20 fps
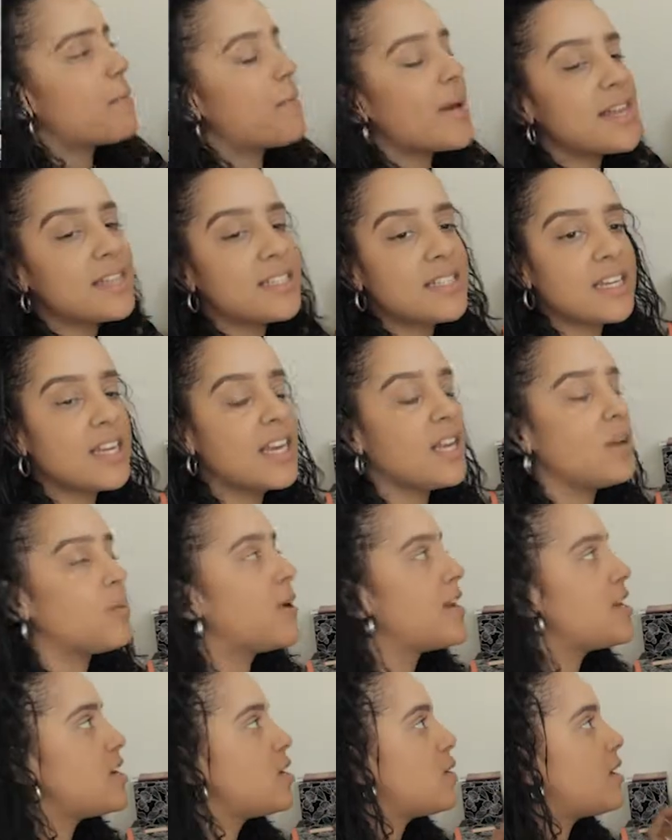basically
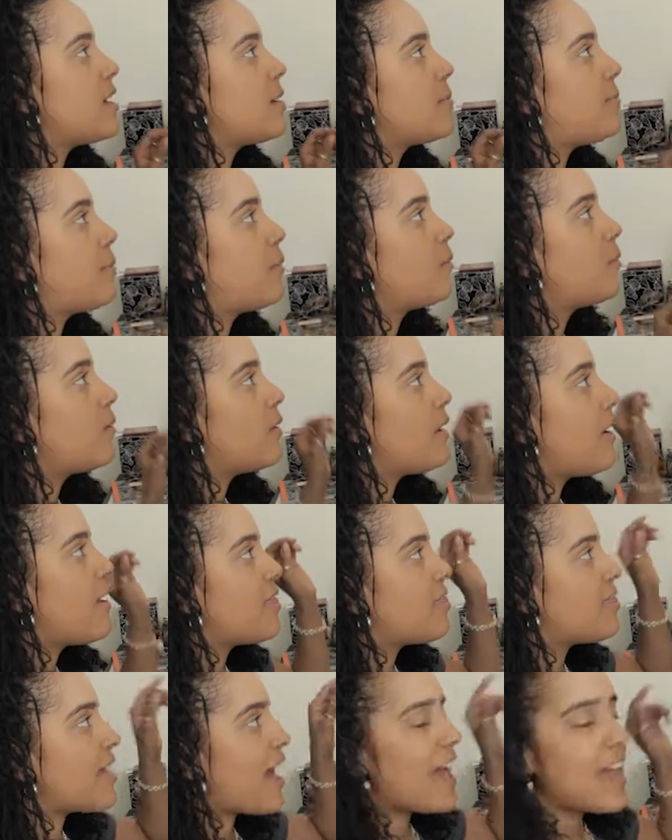when you import
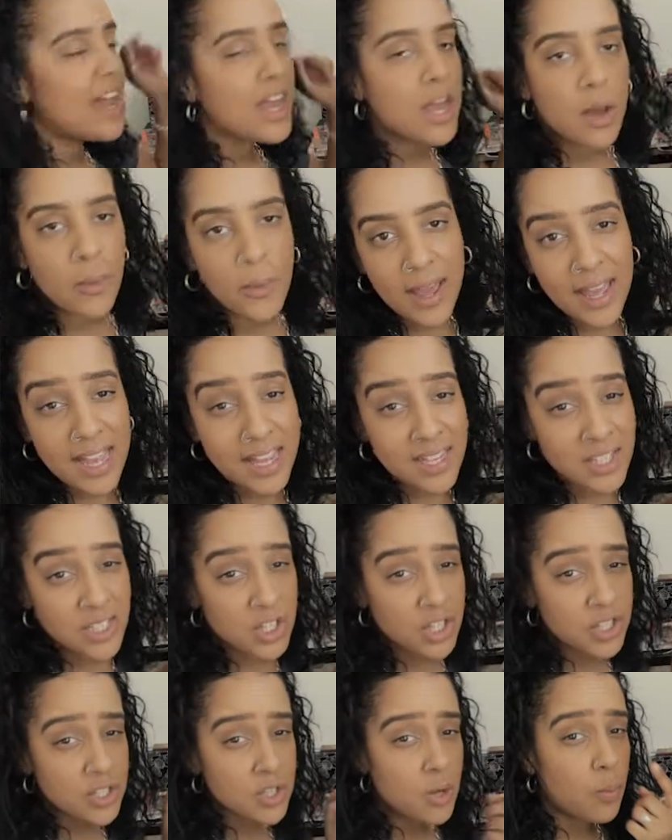that 808, it's
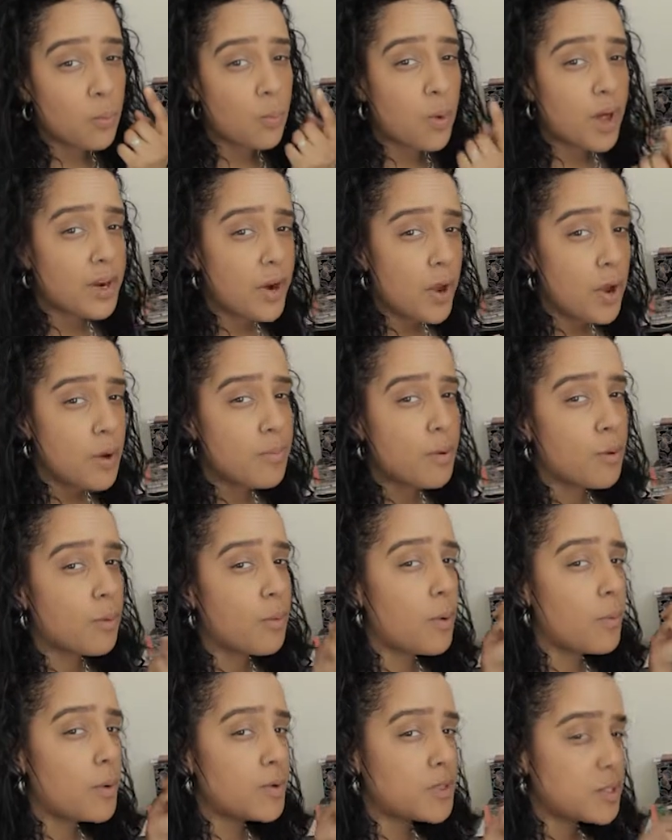just on one note, but
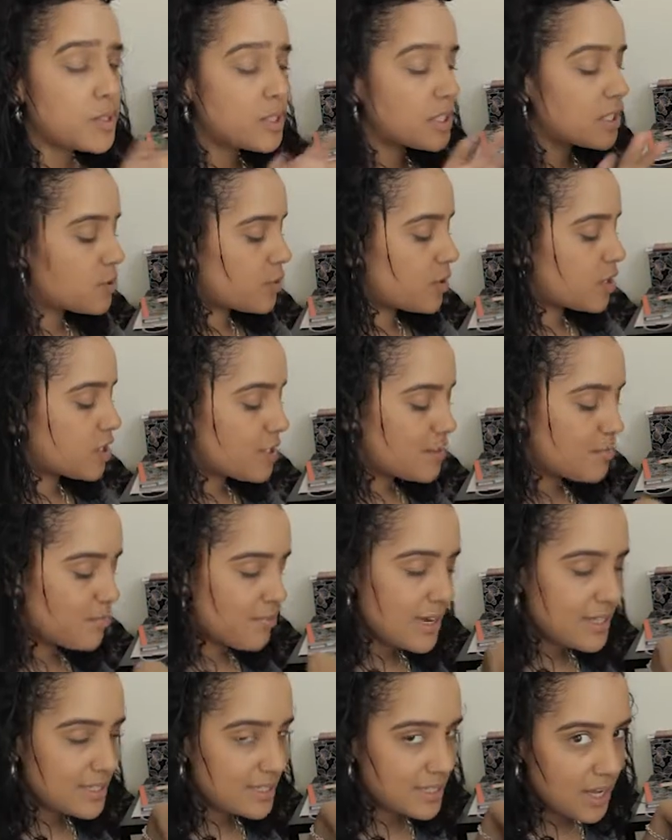what we're doing is we're
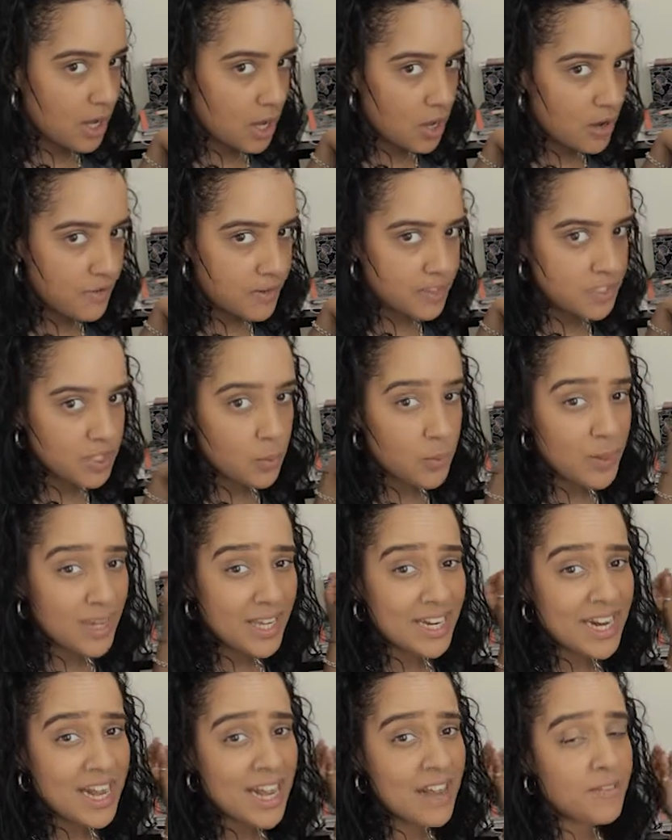spreading it over so we
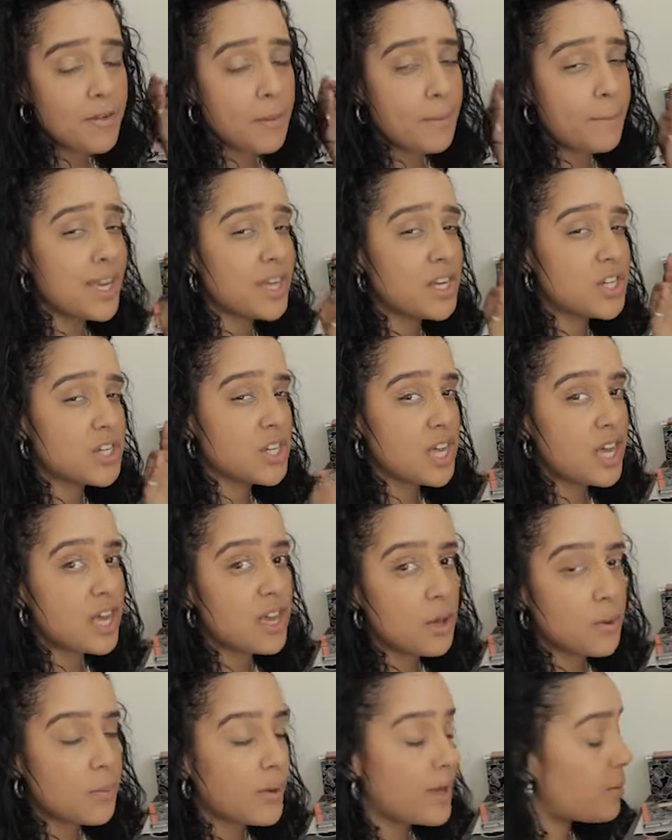can have a pitched
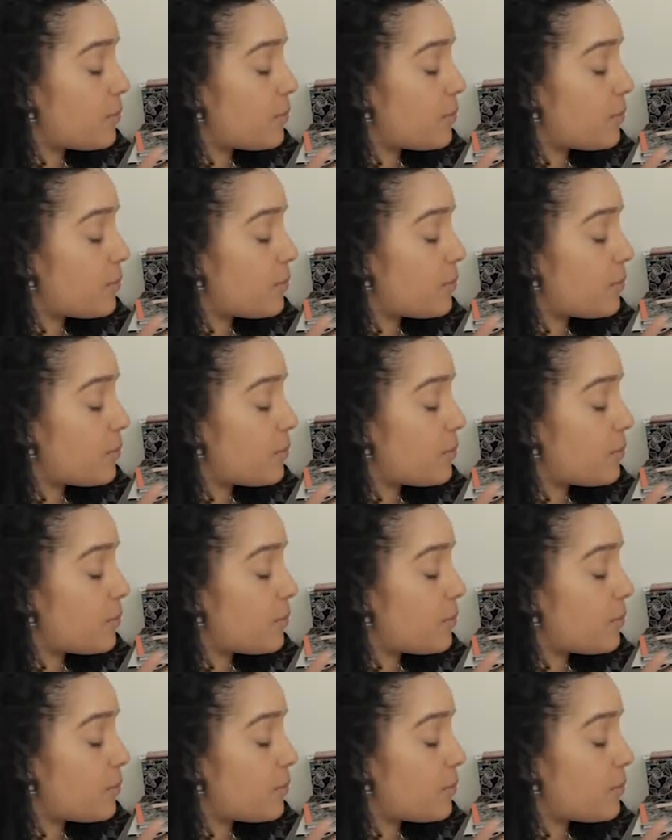808.